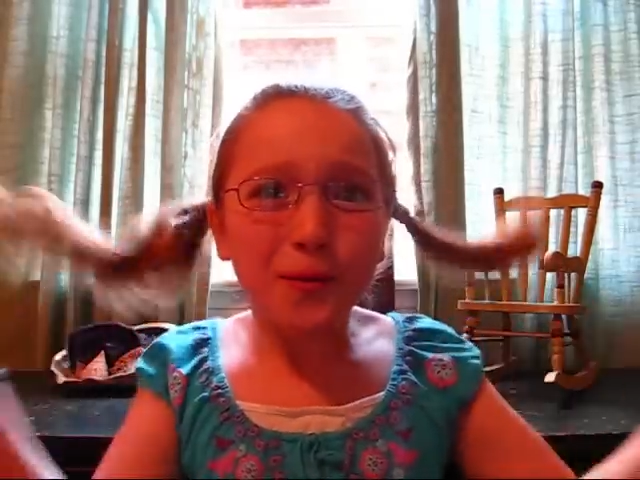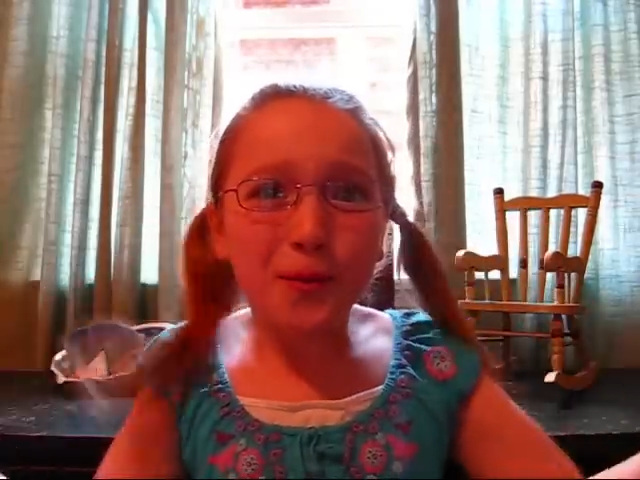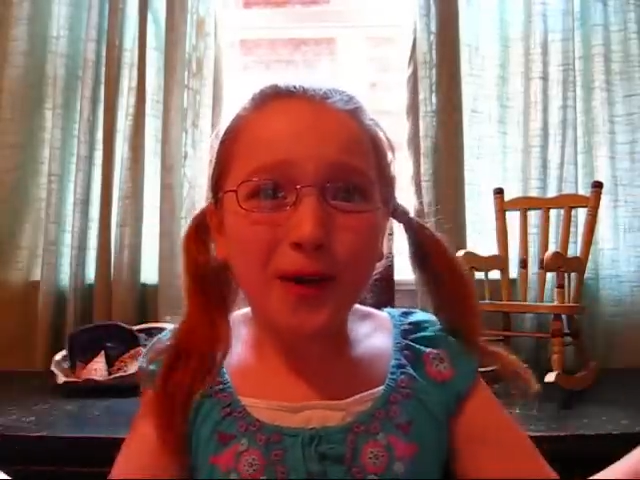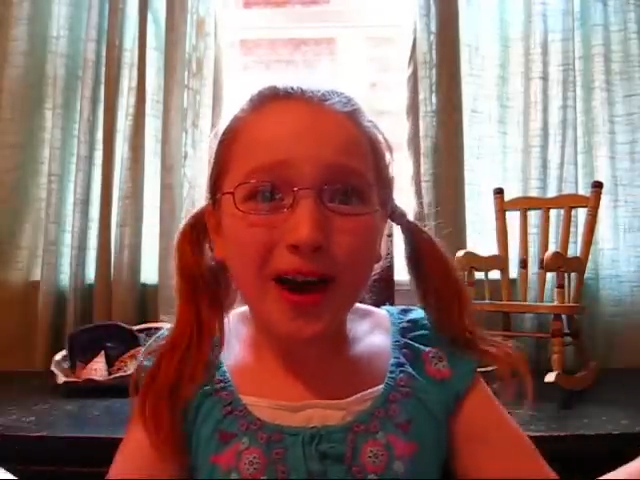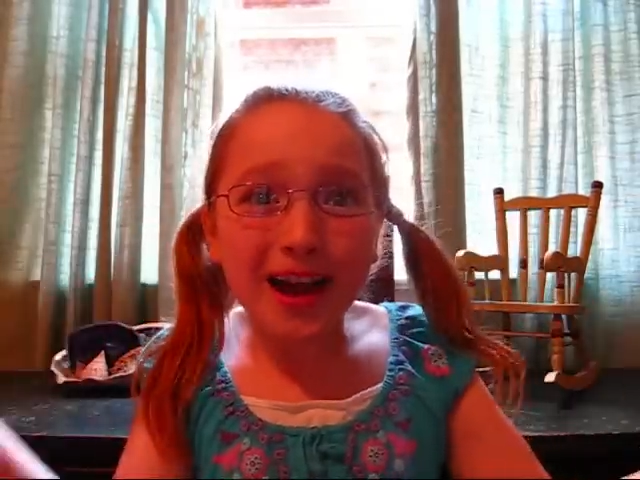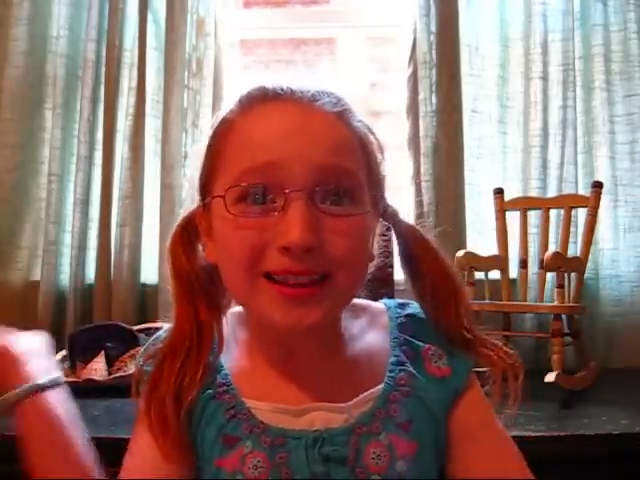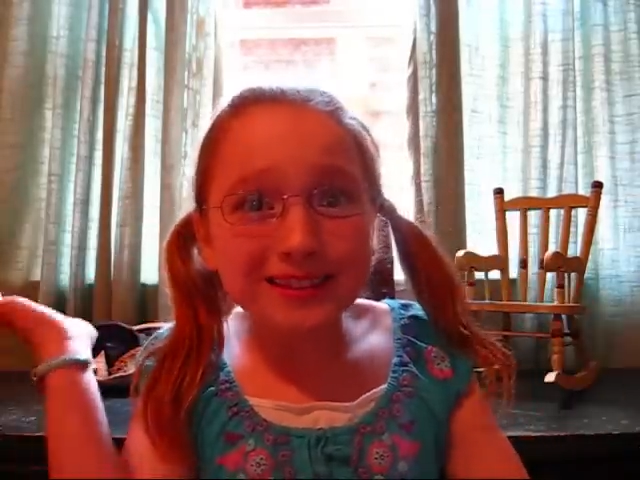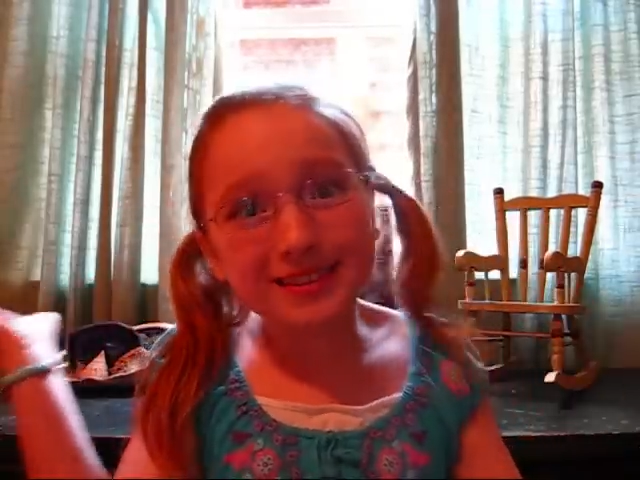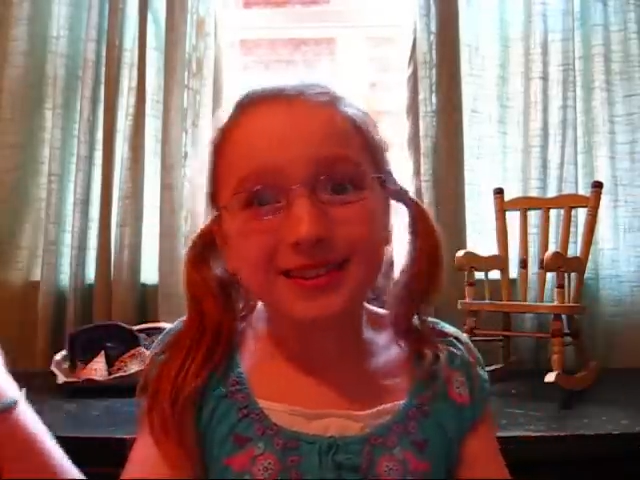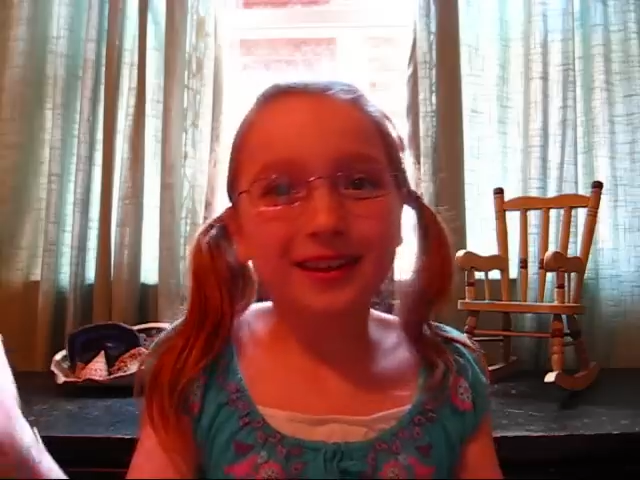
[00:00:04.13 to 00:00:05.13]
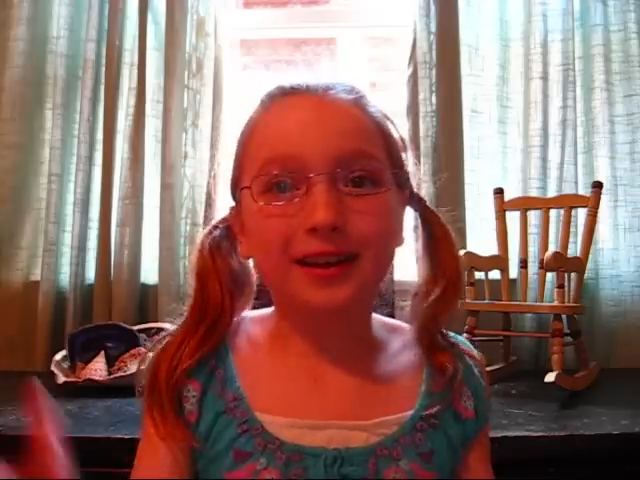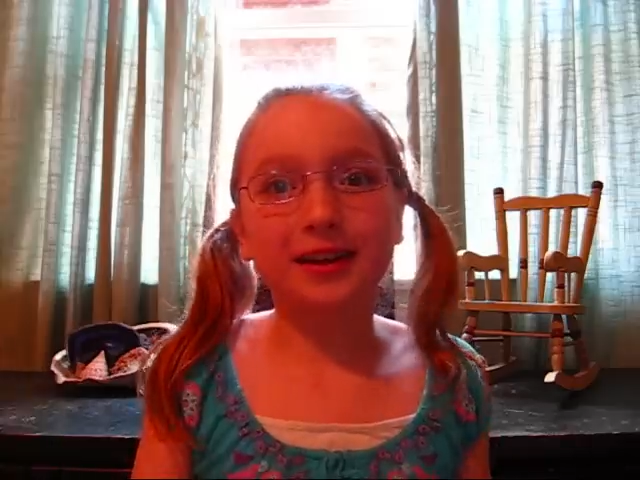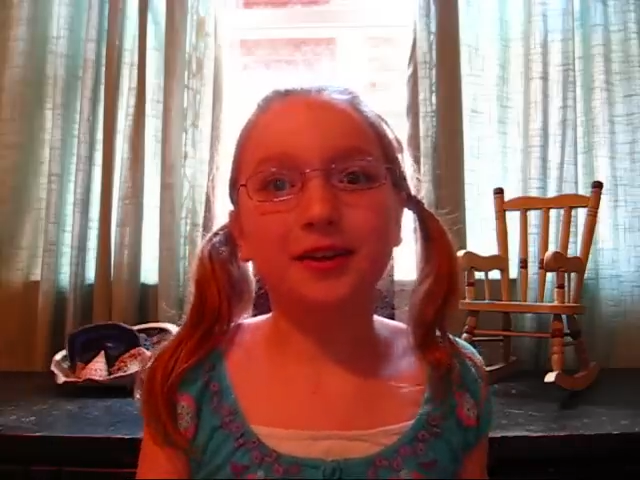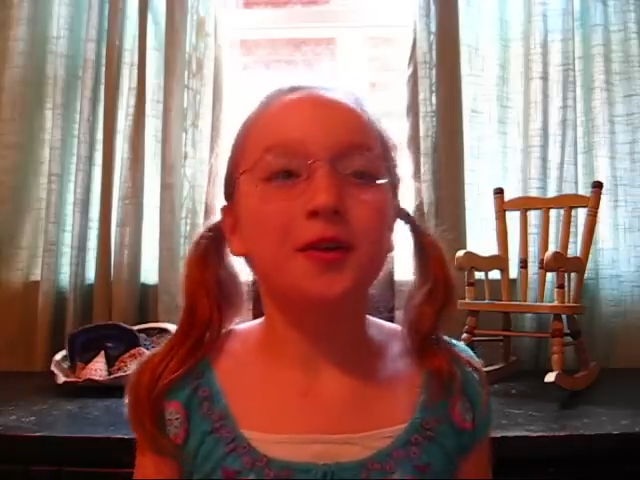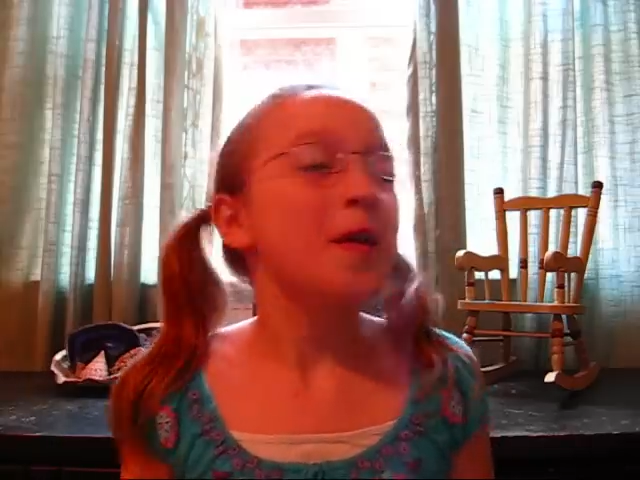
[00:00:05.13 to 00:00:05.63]
What?
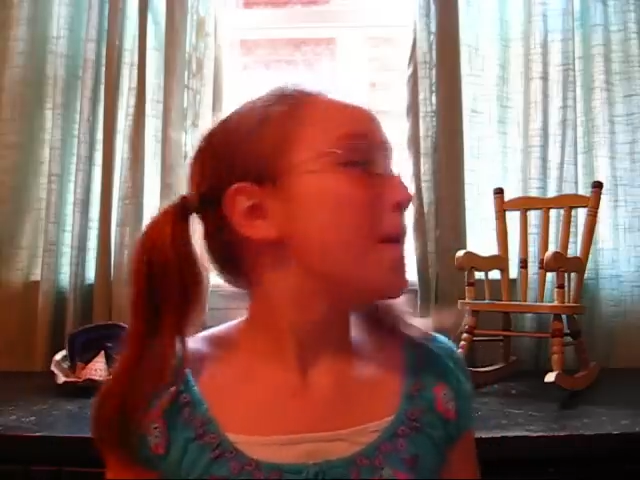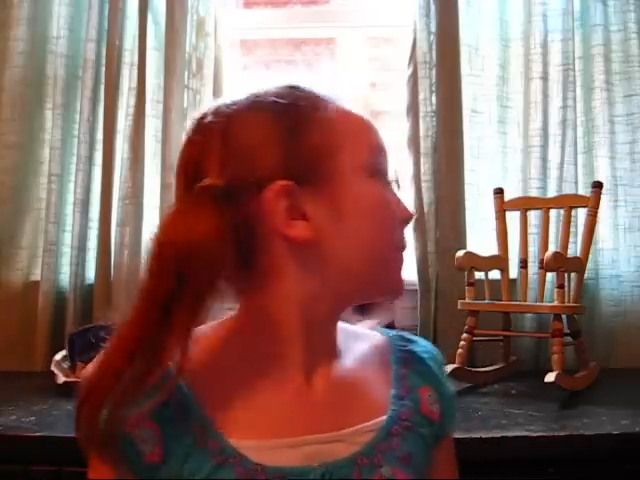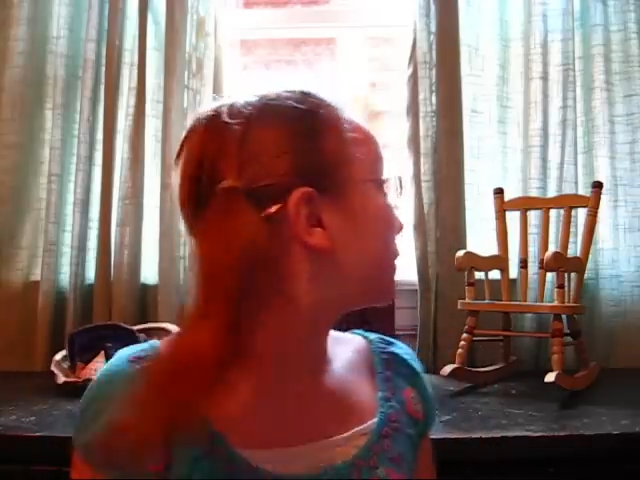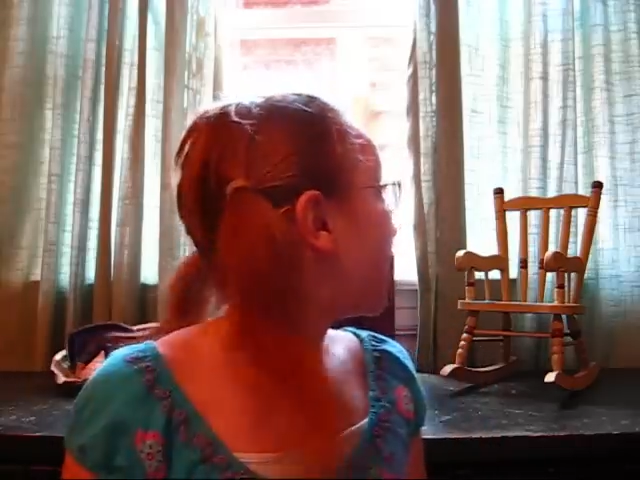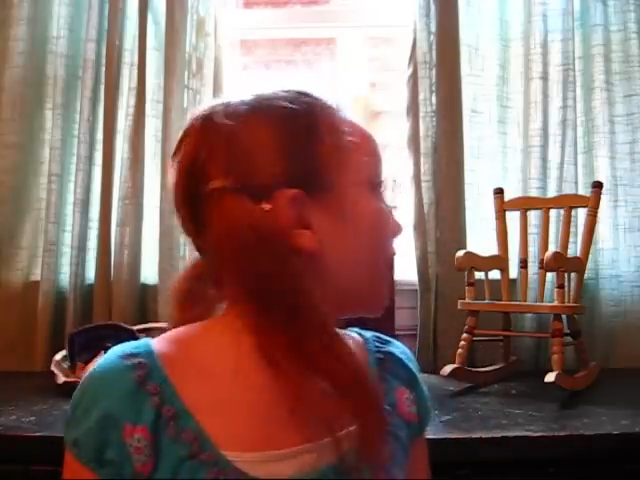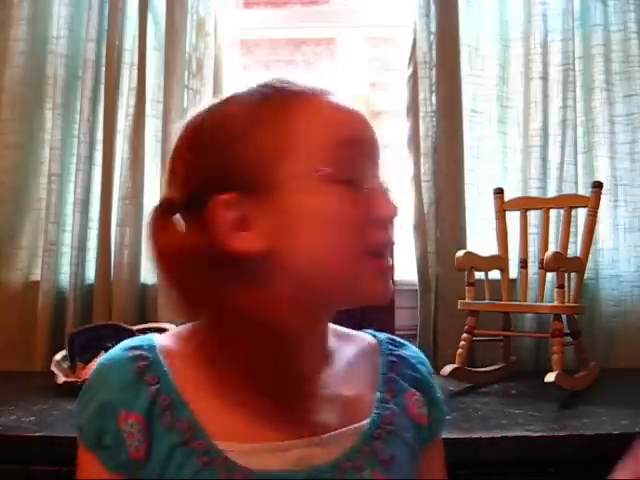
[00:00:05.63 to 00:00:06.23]
I know. Well,